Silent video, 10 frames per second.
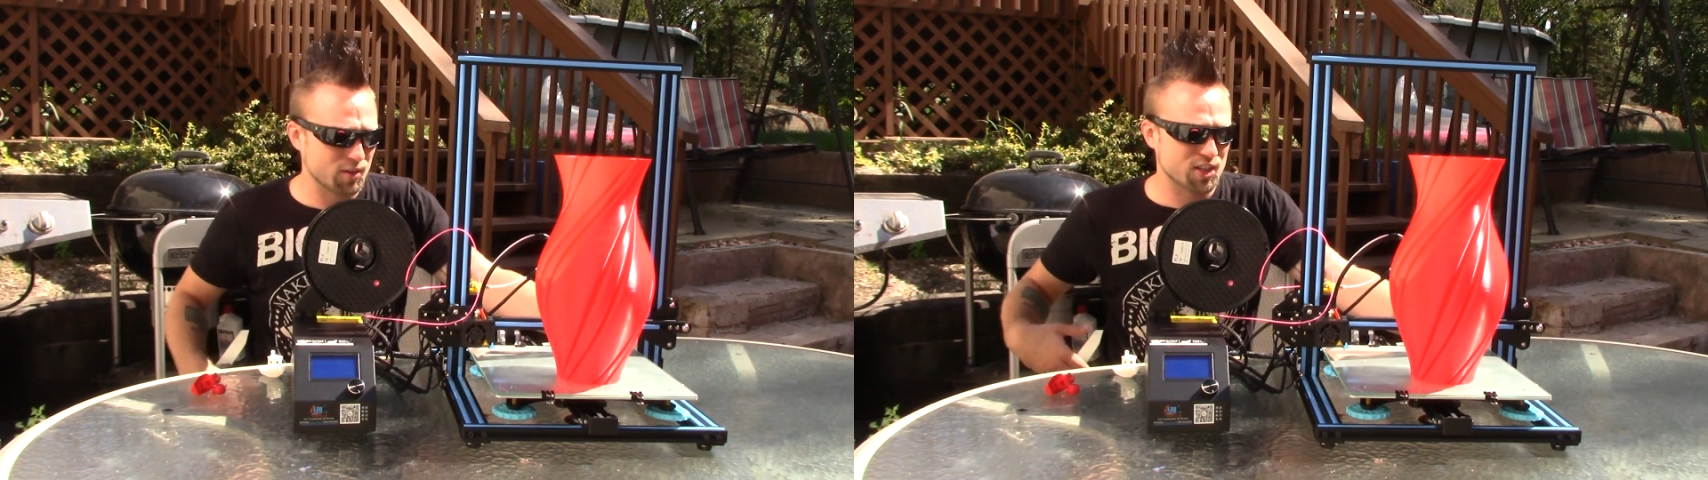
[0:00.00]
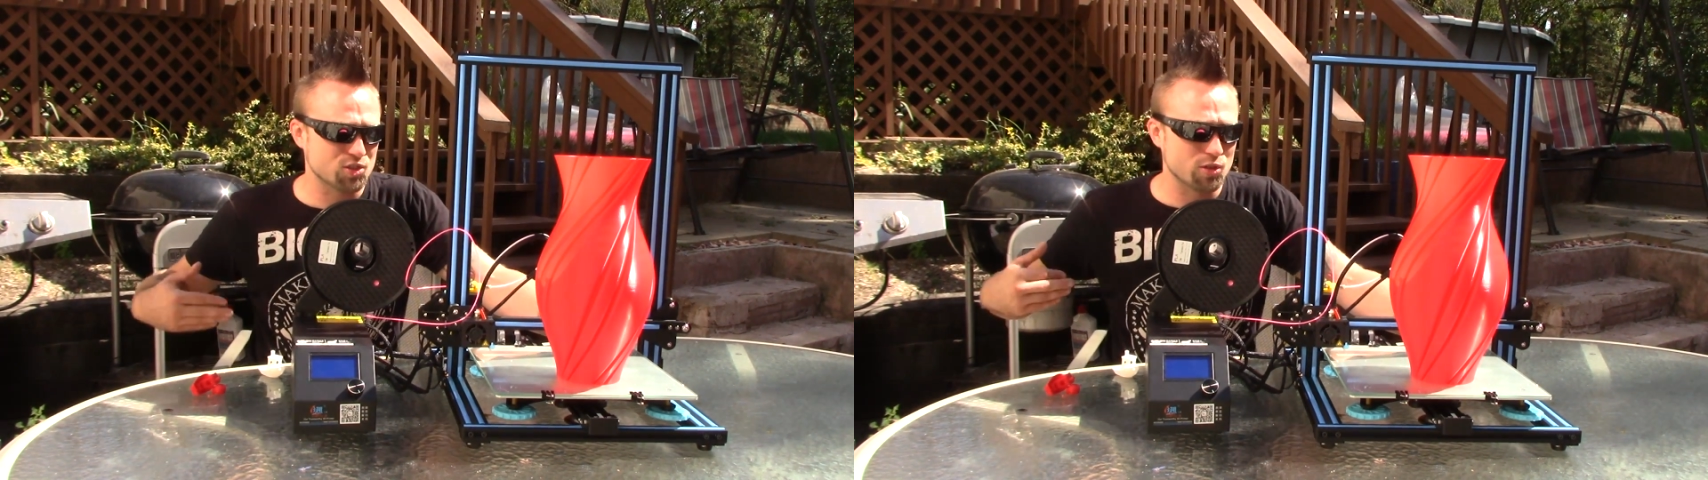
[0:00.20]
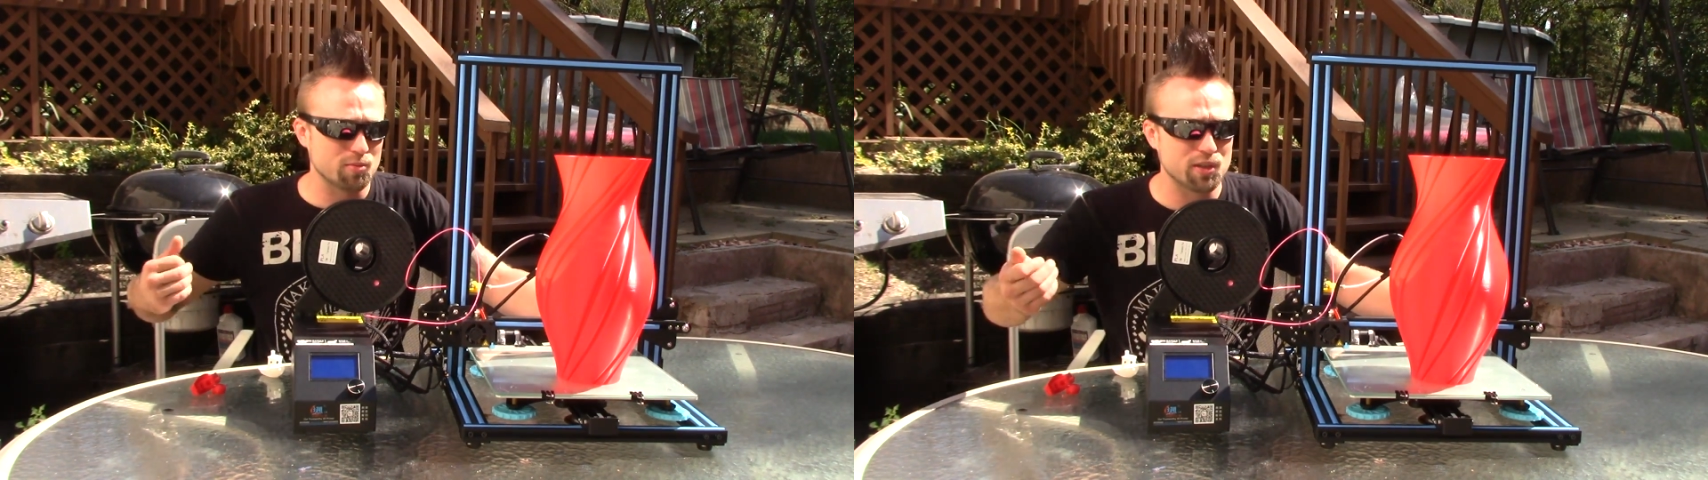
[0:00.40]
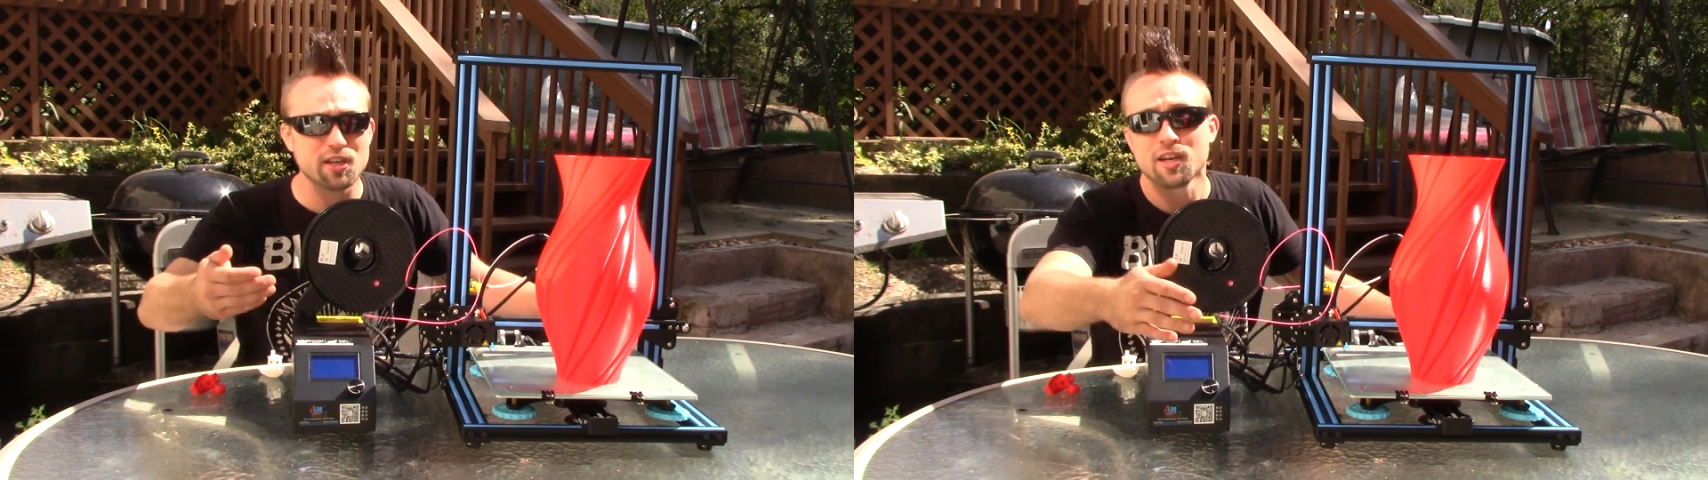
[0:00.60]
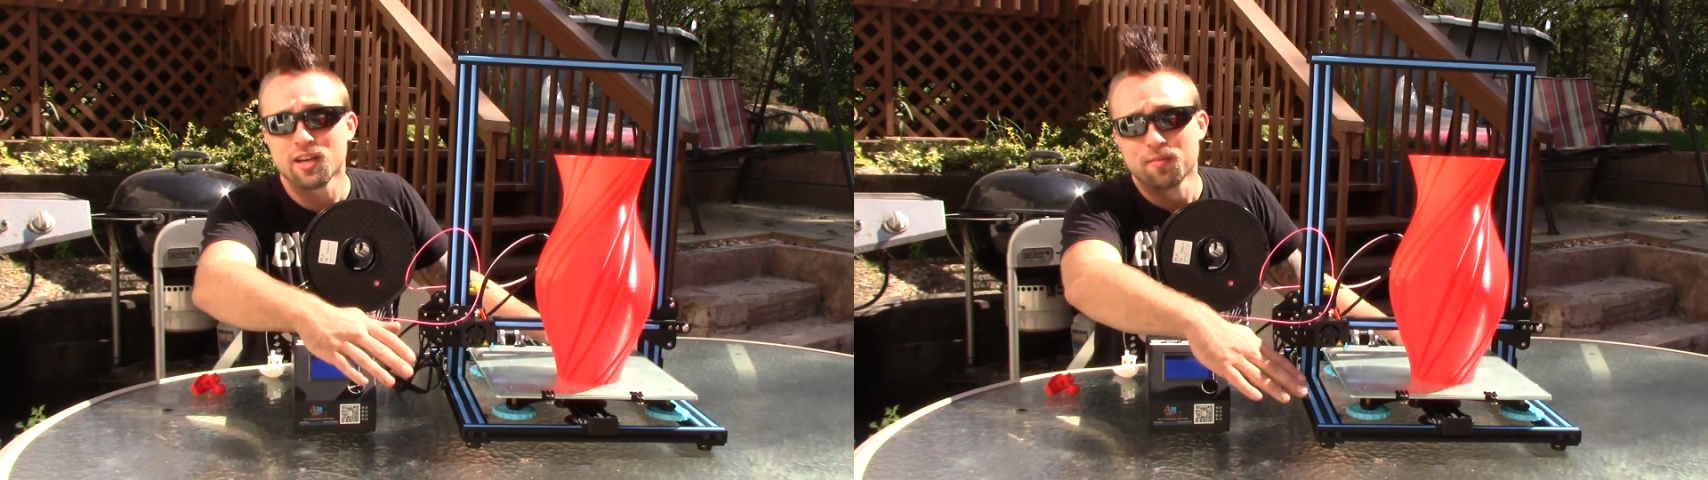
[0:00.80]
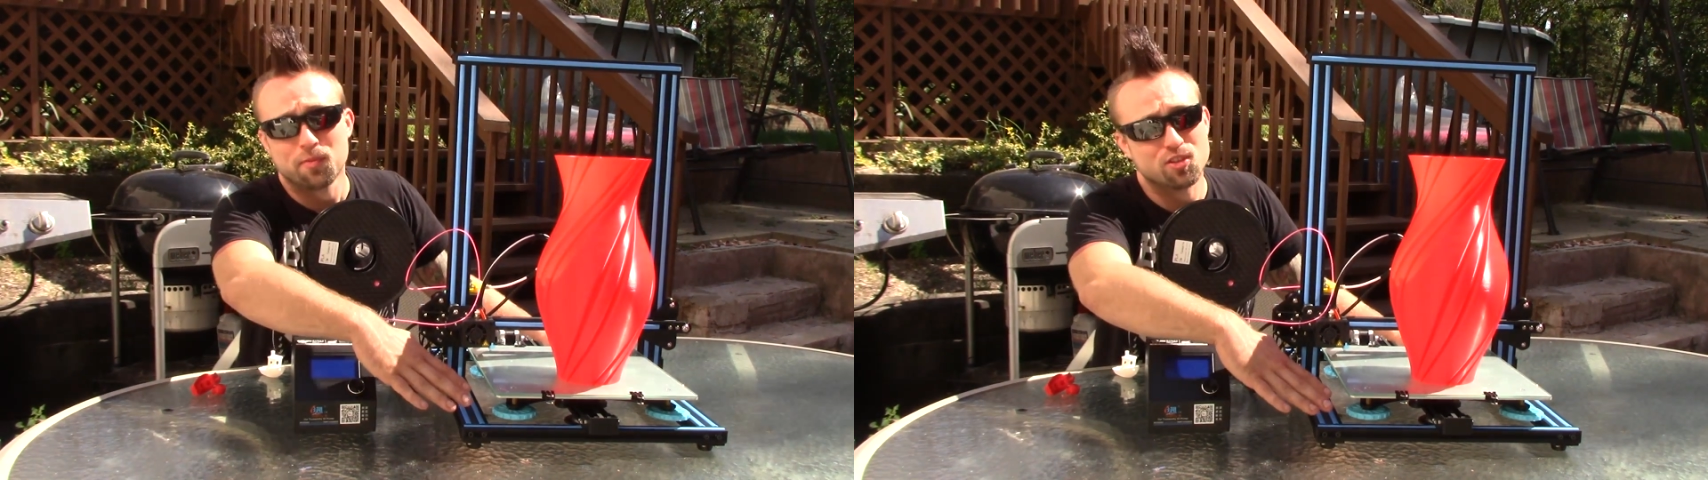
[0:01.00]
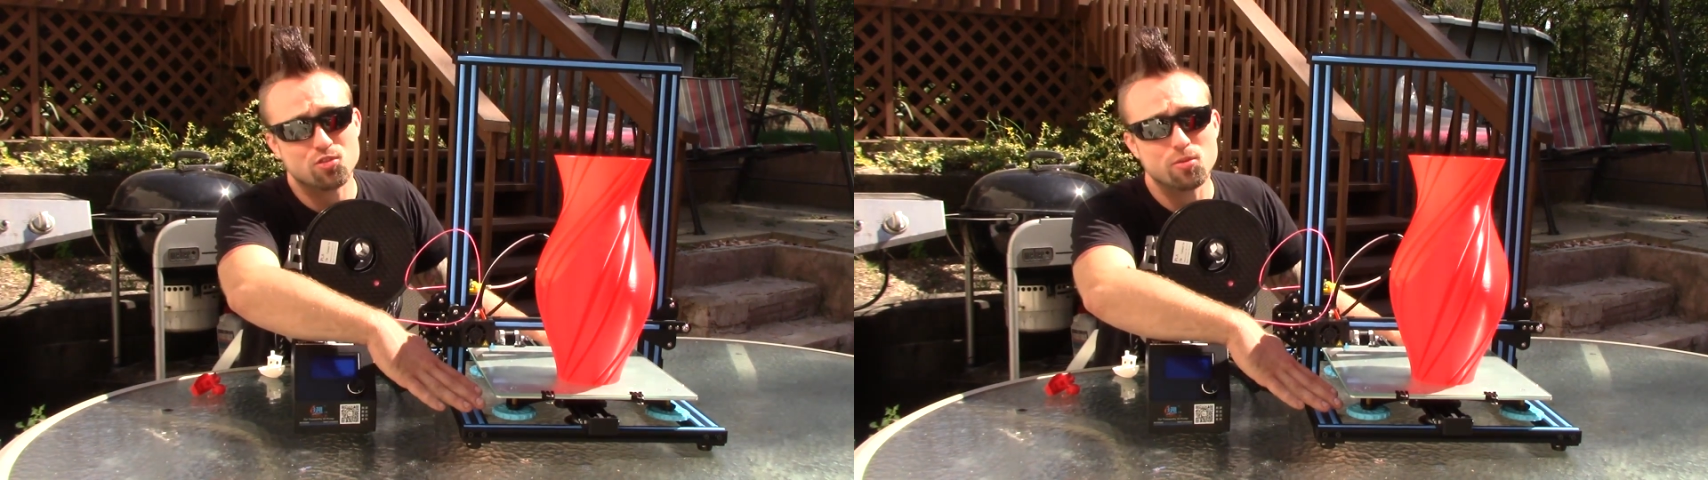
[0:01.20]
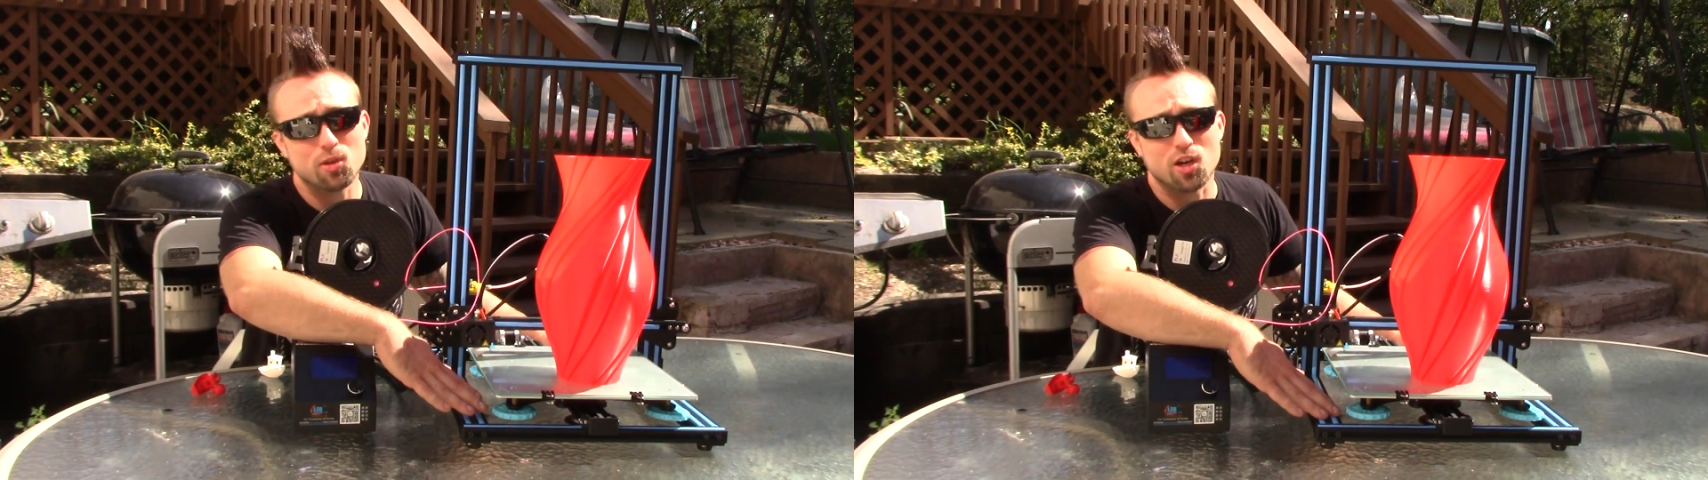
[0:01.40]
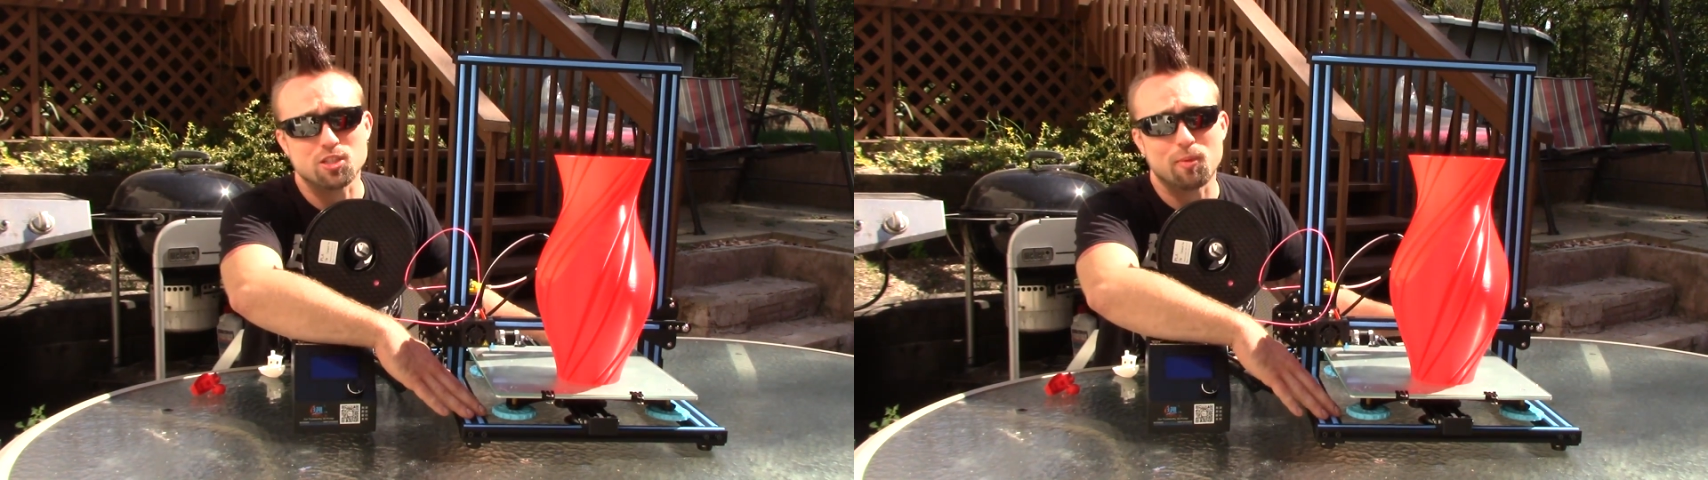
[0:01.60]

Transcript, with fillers: extremely, extremely awesome.